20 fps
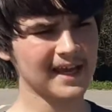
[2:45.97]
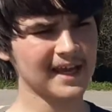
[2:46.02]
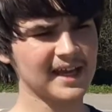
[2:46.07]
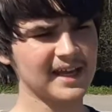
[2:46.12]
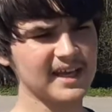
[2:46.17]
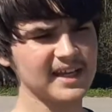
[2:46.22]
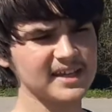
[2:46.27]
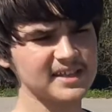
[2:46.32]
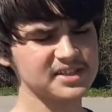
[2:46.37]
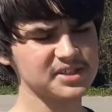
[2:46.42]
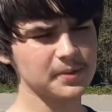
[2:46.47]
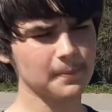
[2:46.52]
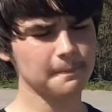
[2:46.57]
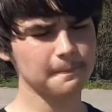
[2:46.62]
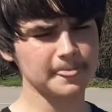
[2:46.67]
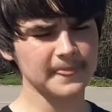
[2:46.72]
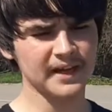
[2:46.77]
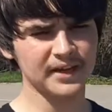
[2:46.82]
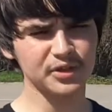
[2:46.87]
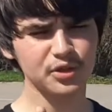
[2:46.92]
is
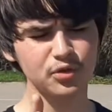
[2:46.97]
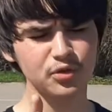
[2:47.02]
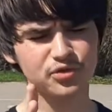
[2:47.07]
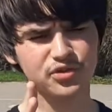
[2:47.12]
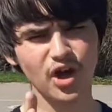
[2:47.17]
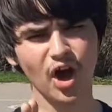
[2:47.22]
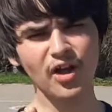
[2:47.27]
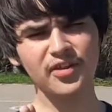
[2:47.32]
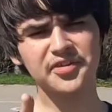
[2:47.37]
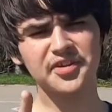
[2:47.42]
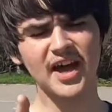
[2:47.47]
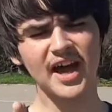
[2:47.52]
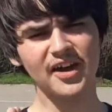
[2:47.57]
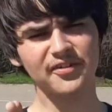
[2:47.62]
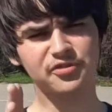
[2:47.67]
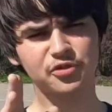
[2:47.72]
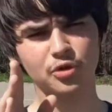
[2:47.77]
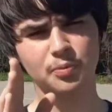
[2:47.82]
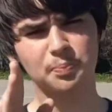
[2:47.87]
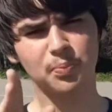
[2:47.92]
you don't
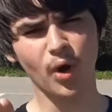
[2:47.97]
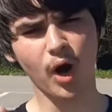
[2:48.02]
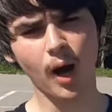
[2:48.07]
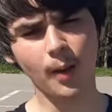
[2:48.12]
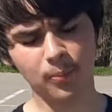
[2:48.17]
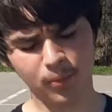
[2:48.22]
have to pop